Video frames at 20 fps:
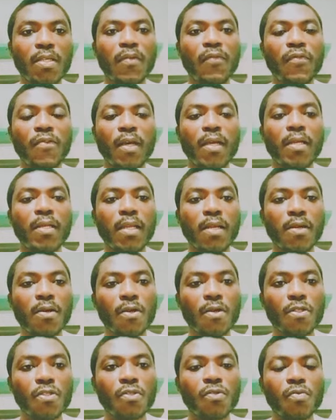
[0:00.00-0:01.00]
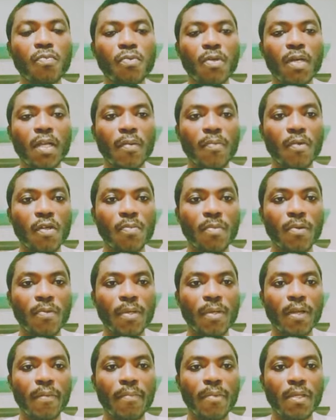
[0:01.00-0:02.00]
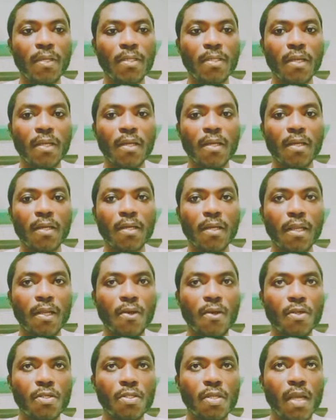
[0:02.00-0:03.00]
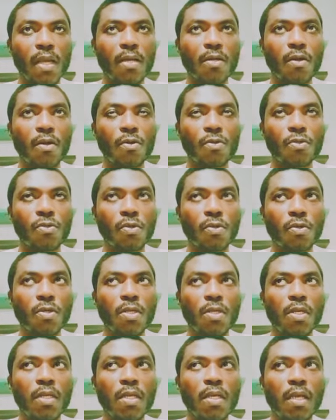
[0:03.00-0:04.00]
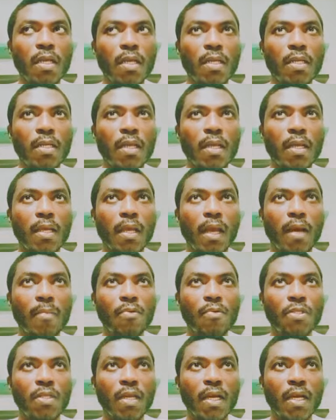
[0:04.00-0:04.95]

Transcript: If you are in Lagos, you book an appointment with them in Lagos, and also in Abuja.